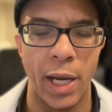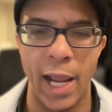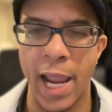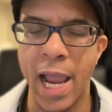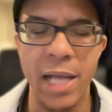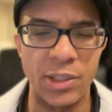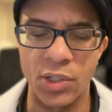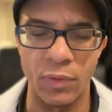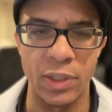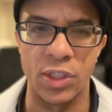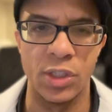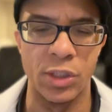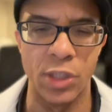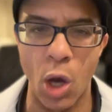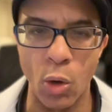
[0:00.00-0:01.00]
Answer is
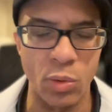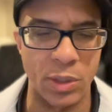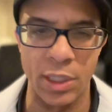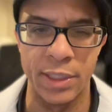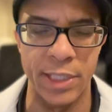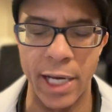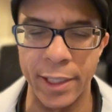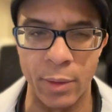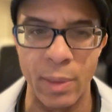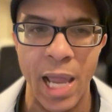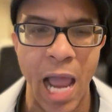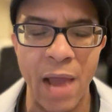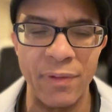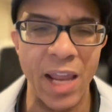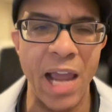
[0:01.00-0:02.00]
no to none of them.
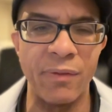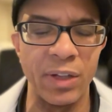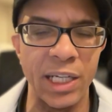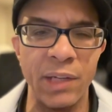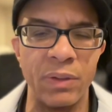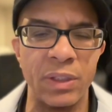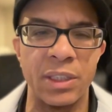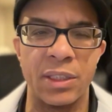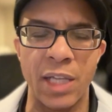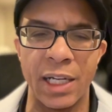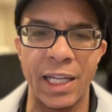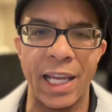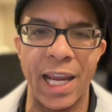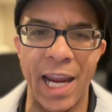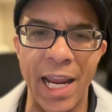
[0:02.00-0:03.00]
Have you ever even done
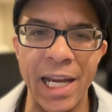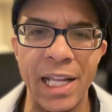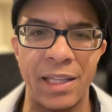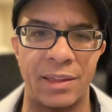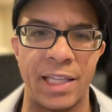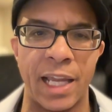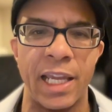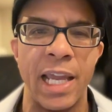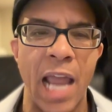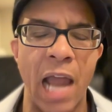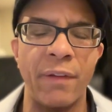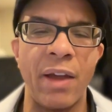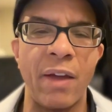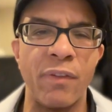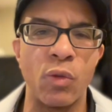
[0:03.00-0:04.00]
anything?
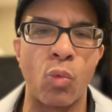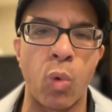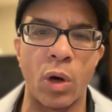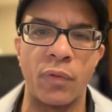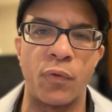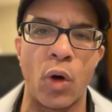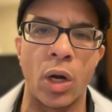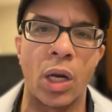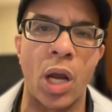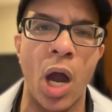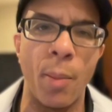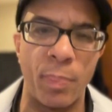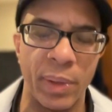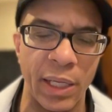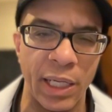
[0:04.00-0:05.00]
Have you ever worked for a
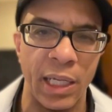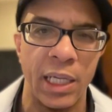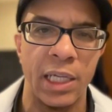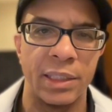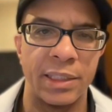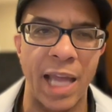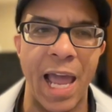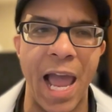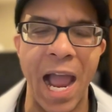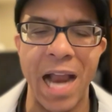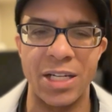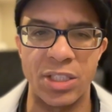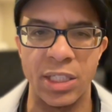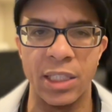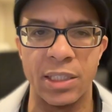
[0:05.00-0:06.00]
company that
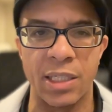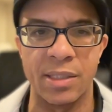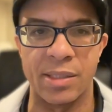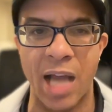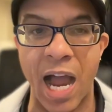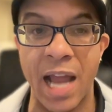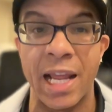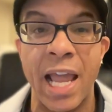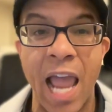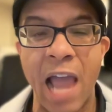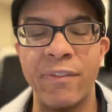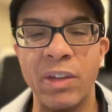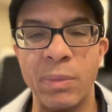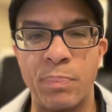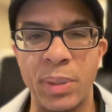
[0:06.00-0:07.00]
actually designed?
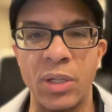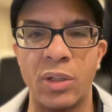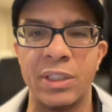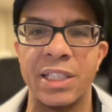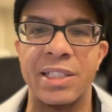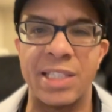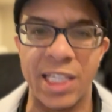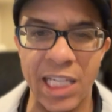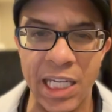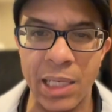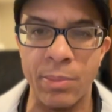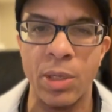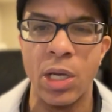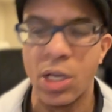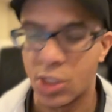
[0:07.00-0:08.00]
Have you been on a
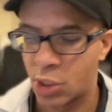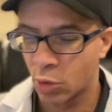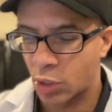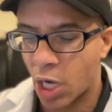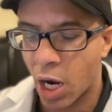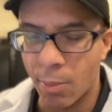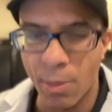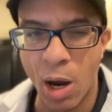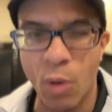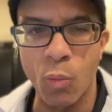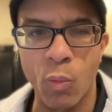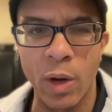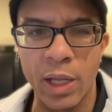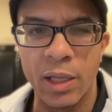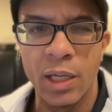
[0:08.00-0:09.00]
team to come up
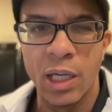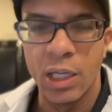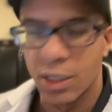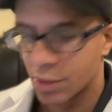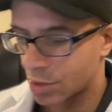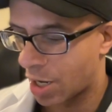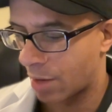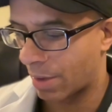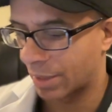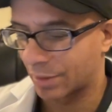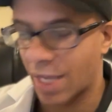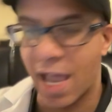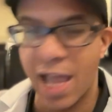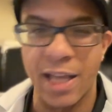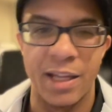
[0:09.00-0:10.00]
with? Sorry about
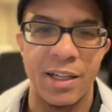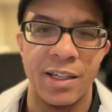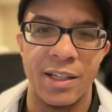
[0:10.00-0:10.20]
that.